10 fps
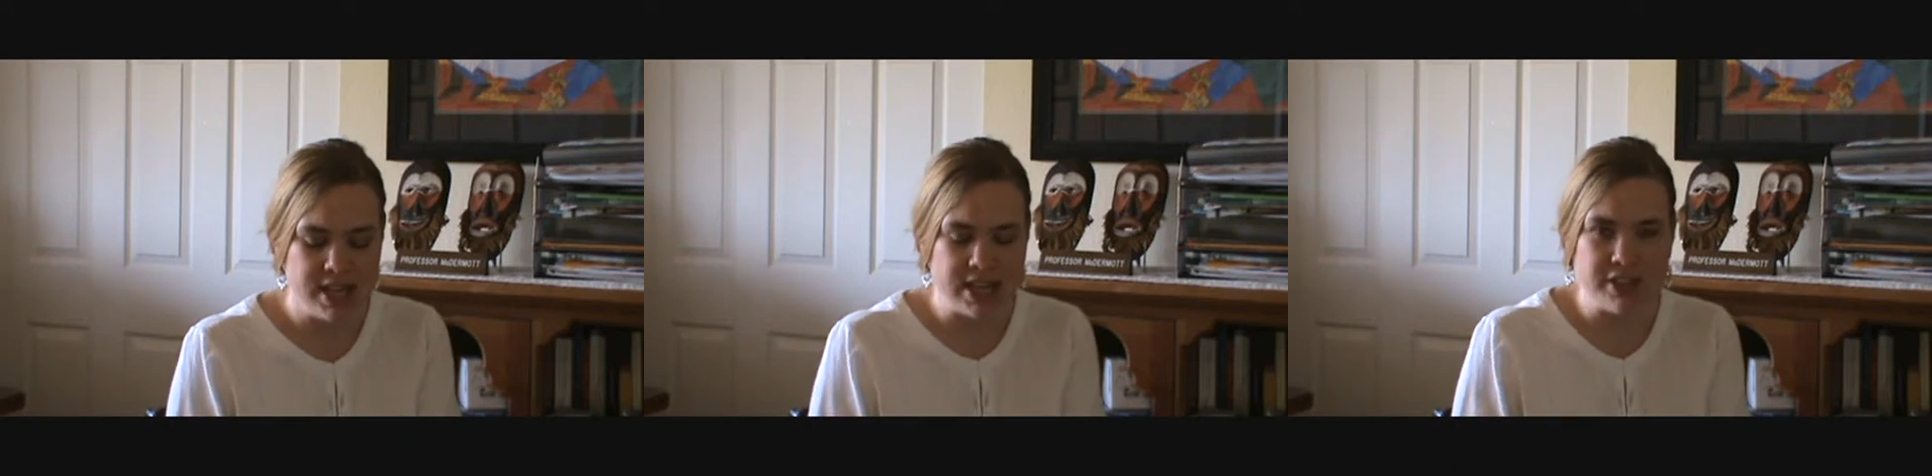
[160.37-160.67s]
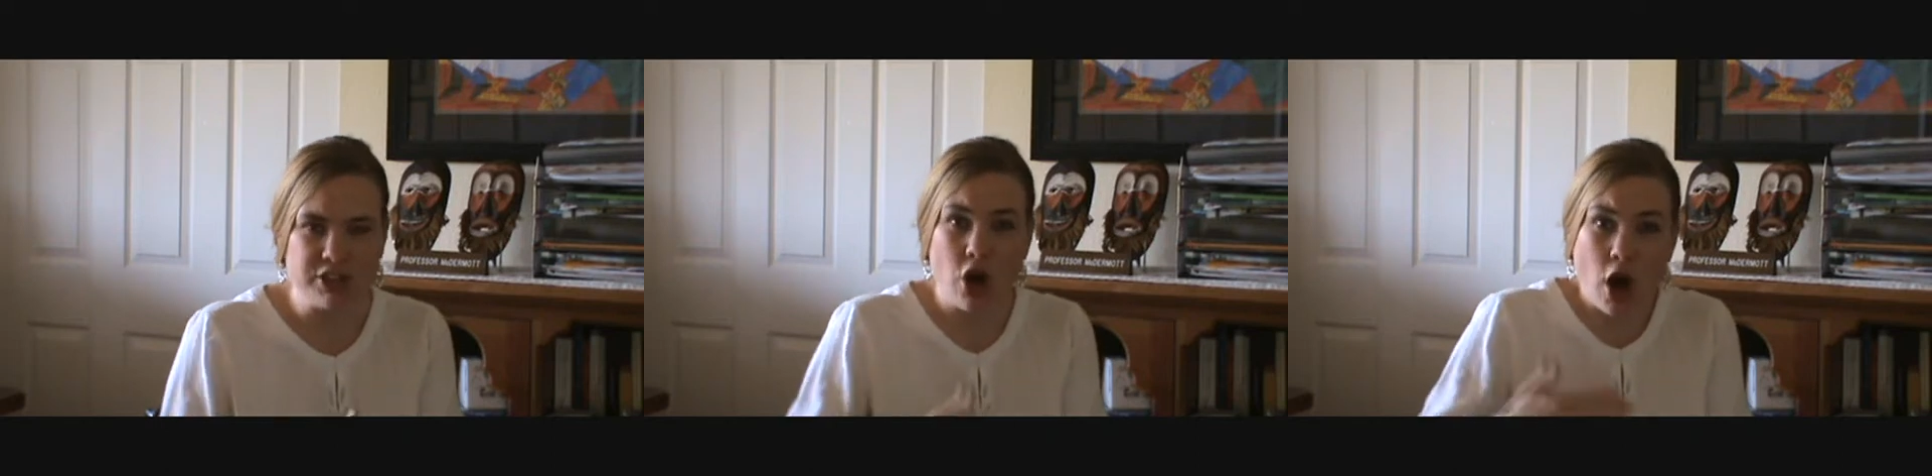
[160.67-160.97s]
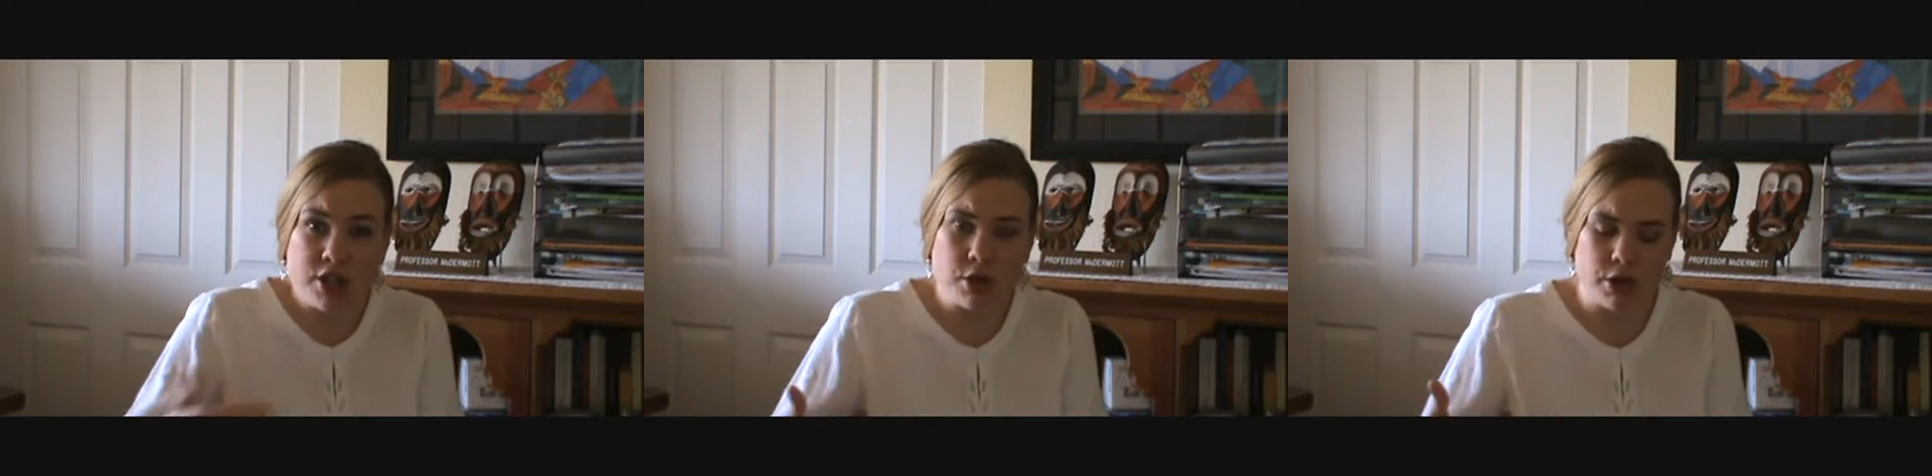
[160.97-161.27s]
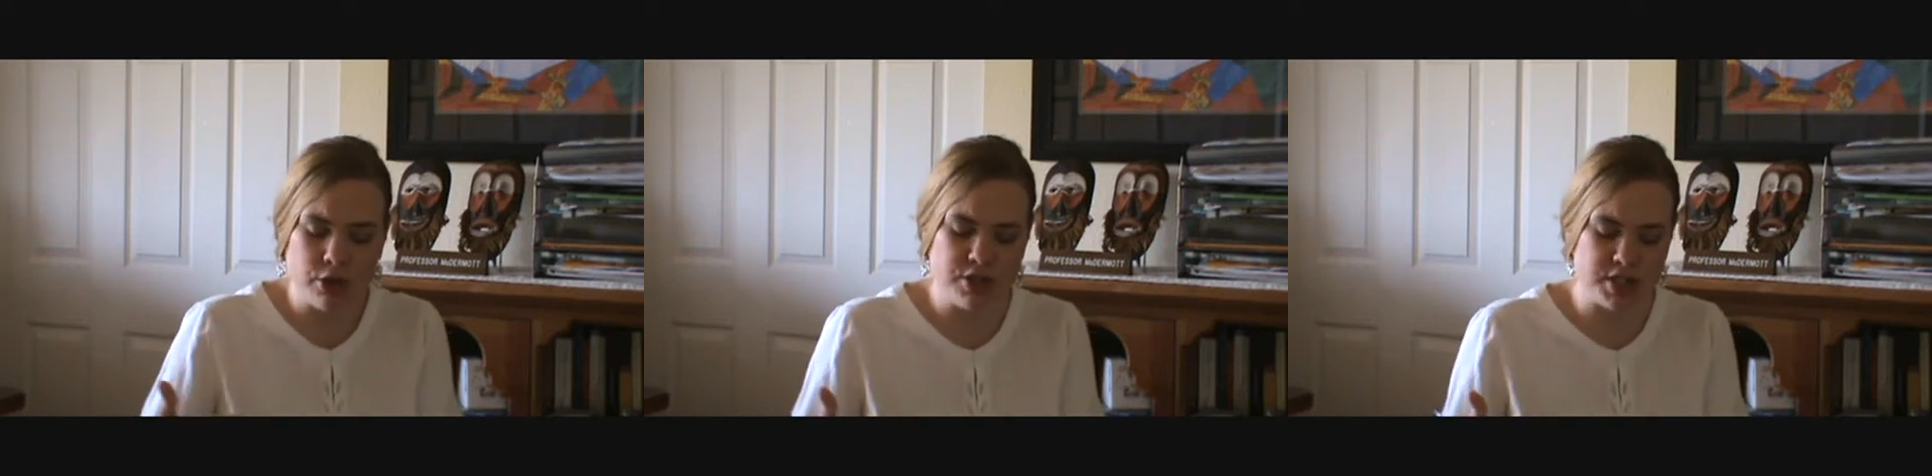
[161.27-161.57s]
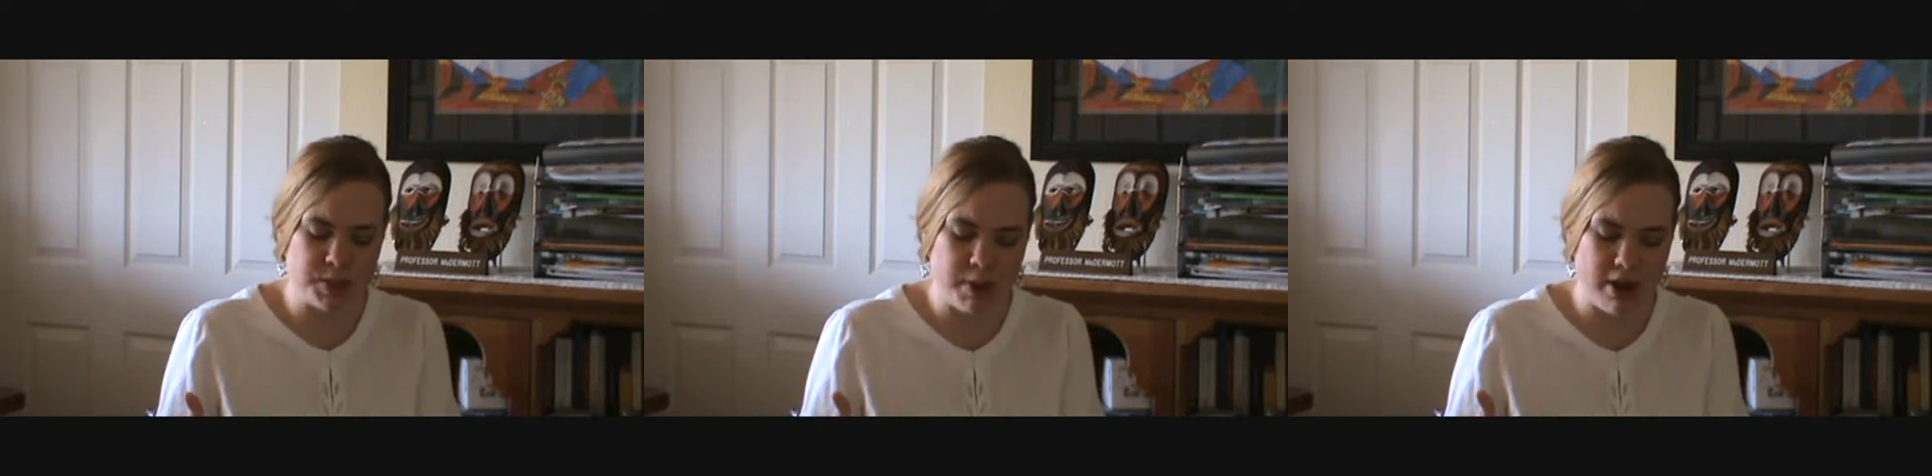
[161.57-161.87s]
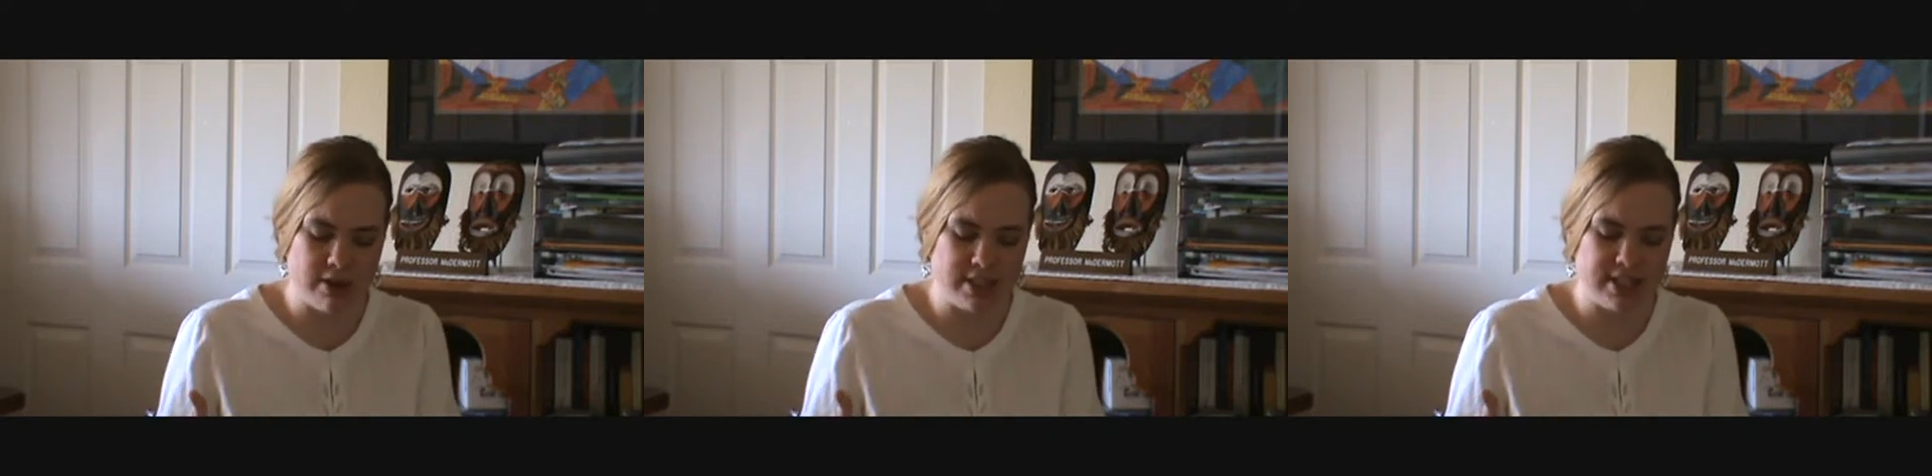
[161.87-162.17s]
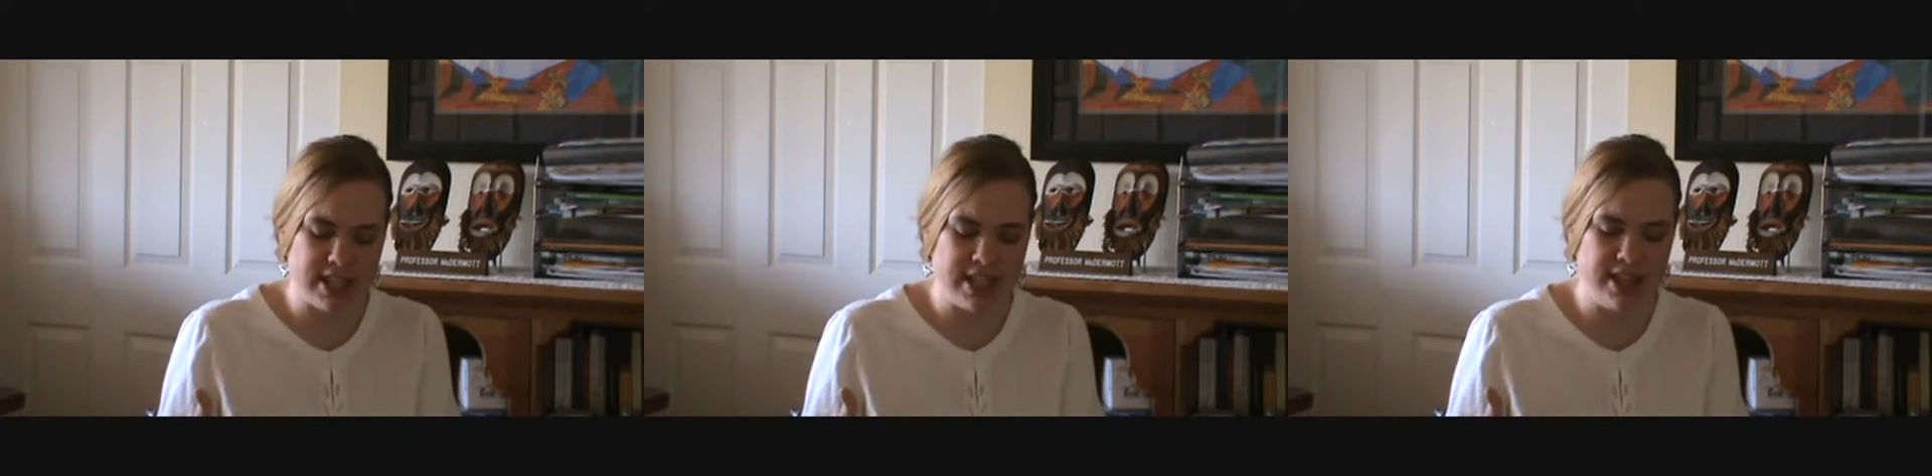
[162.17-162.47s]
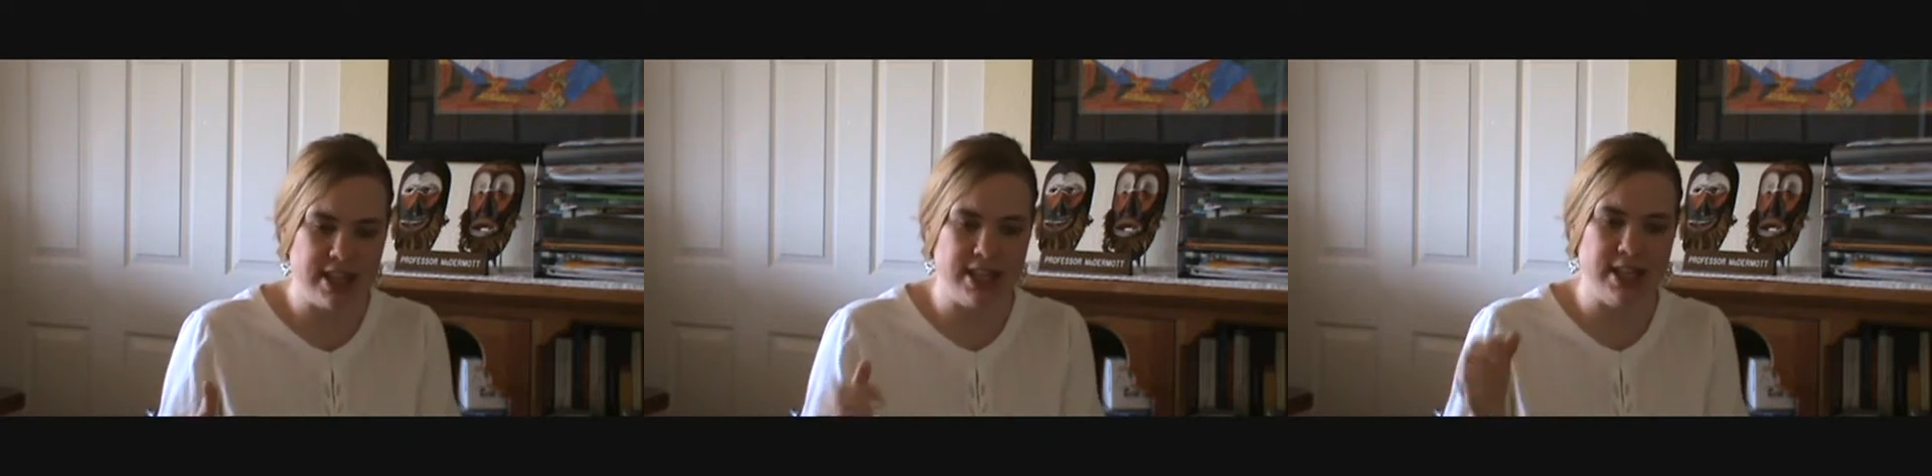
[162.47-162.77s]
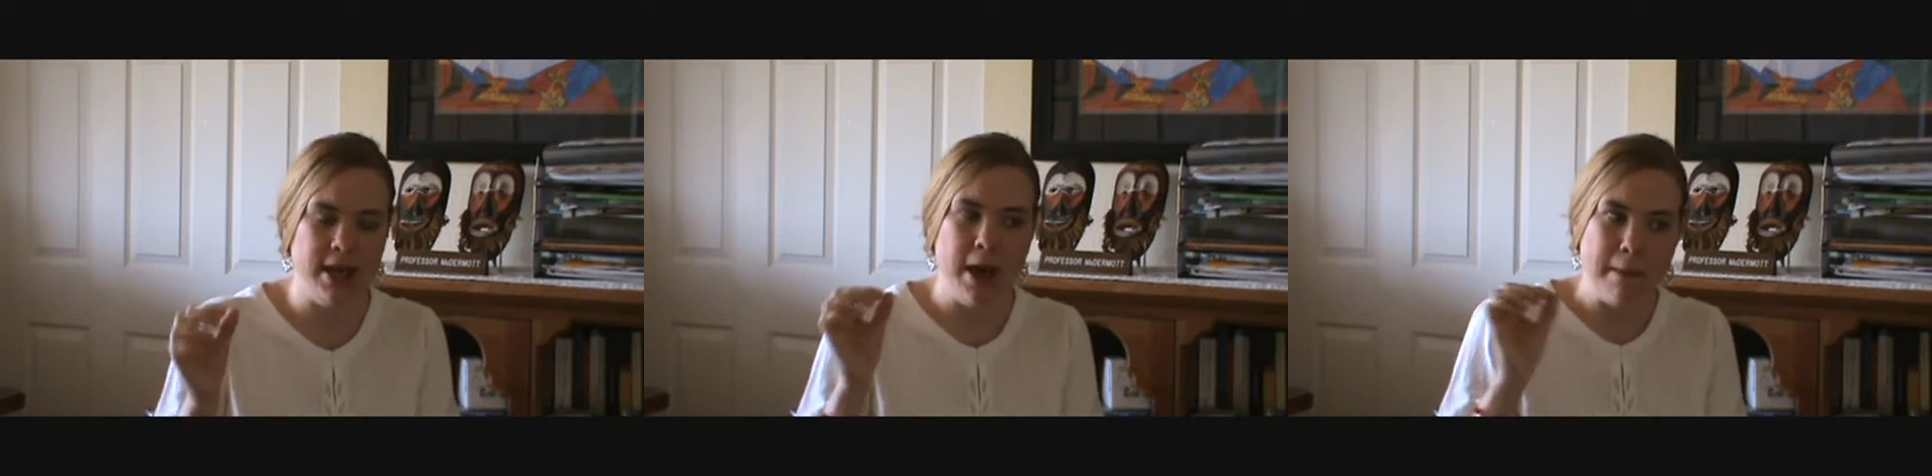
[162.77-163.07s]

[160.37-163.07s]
Now there's also huge disparities in the